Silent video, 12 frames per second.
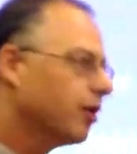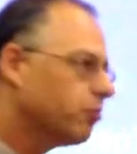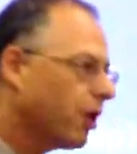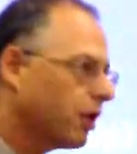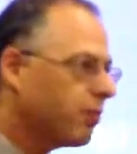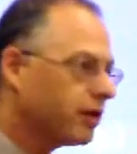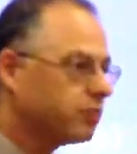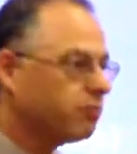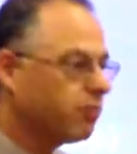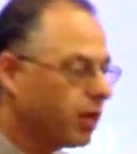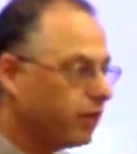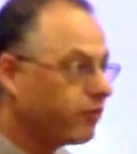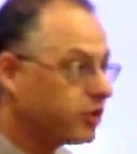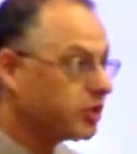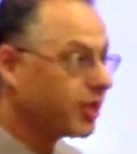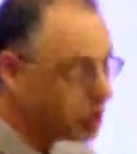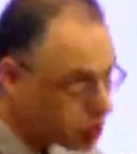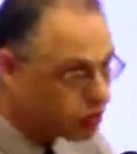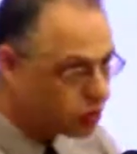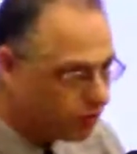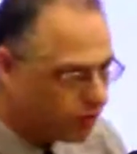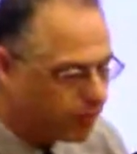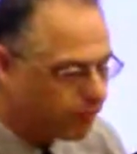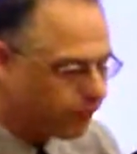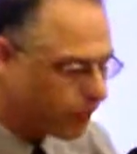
many manifestations of it.